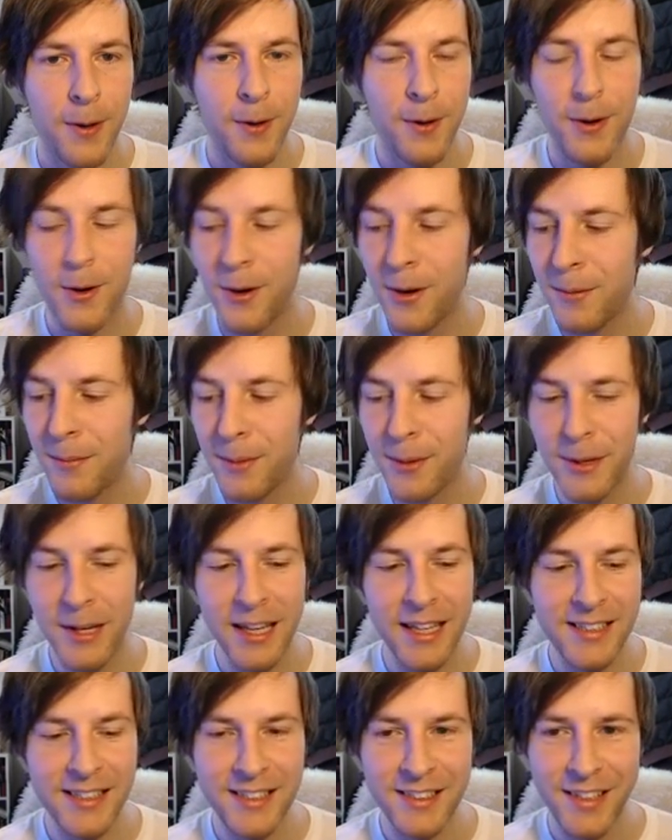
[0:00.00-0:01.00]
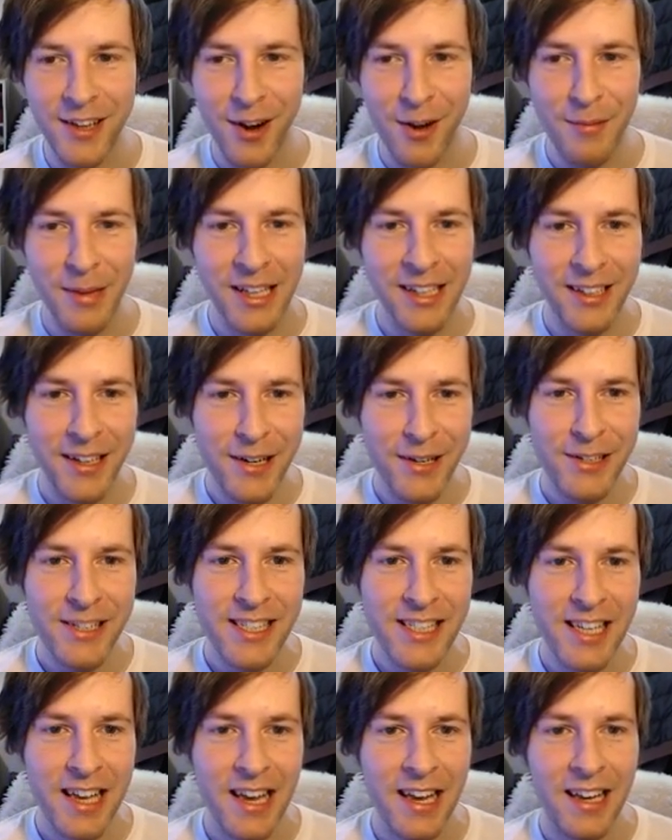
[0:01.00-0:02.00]
Oh boy, this is gonna be
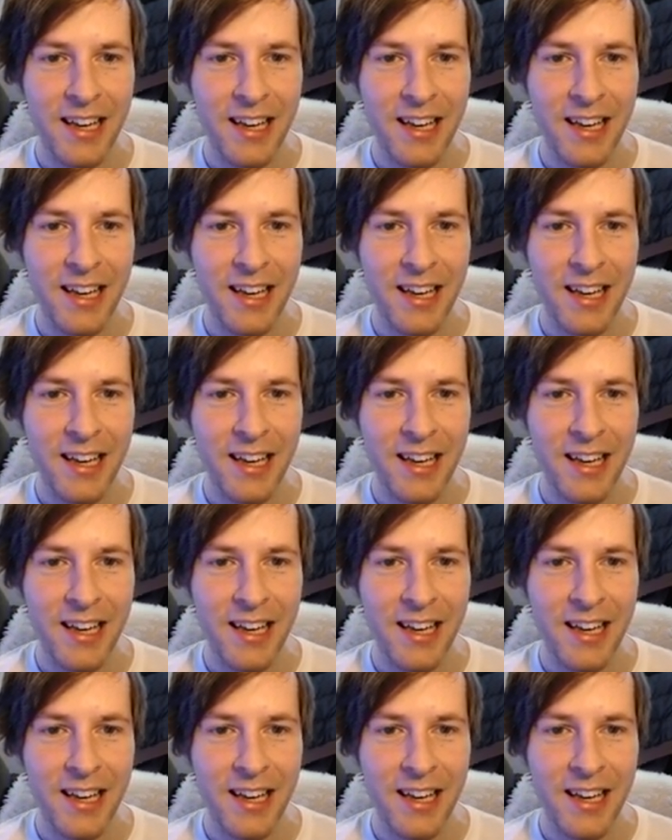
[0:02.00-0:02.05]
close.